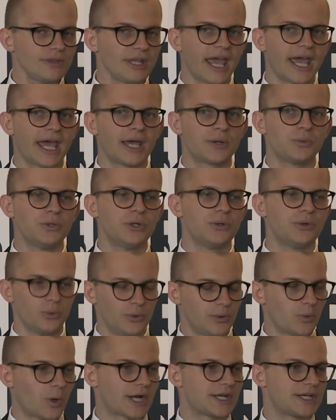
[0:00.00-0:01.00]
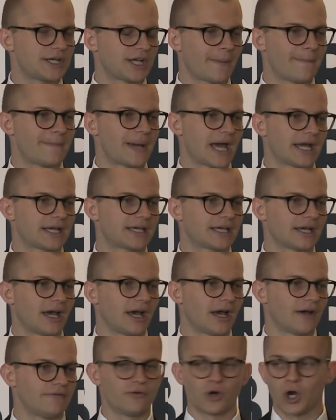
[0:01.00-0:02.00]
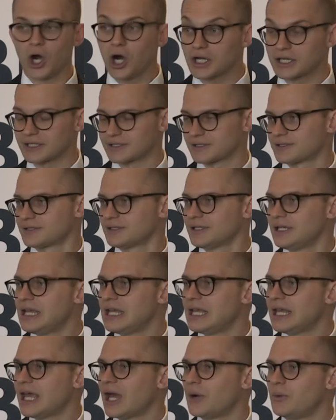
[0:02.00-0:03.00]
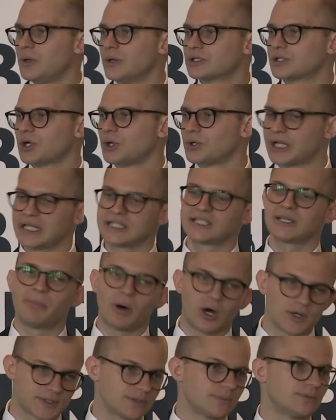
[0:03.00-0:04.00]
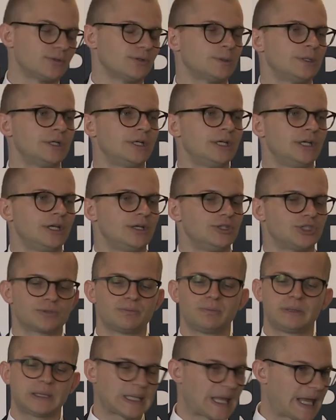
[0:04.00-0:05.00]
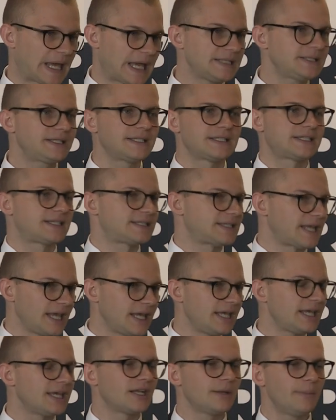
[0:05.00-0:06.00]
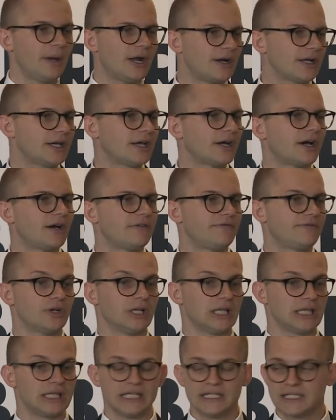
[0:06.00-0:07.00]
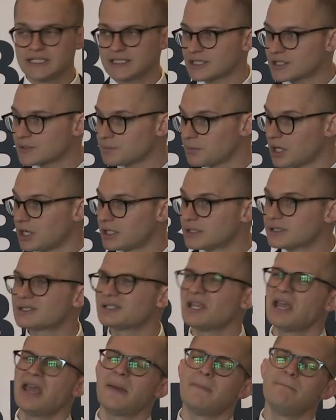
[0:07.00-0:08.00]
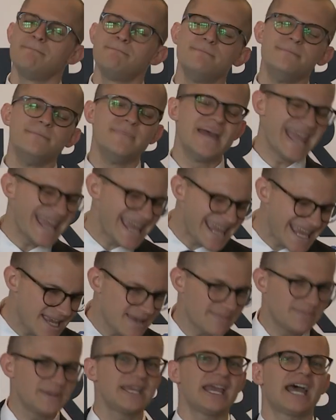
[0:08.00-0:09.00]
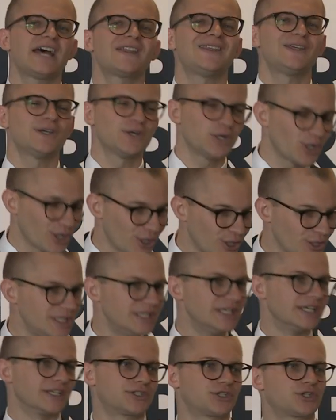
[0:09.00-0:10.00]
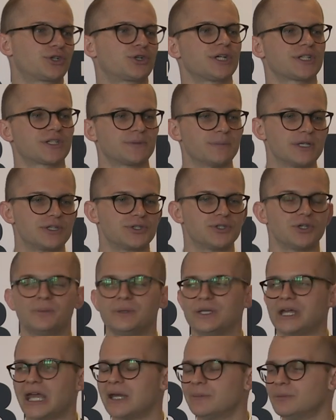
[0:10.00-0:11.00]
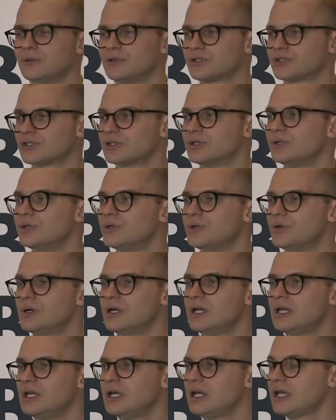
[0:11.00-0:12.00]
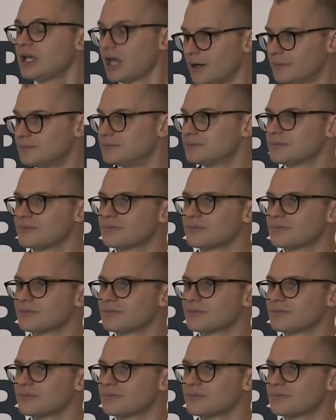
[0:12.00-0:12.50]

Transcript: And we wanted to come back for August. And we were told it's impossible. Just plan to stay in America for at least 6 months. Maybe at the earliest Christmas, you'll be able to come.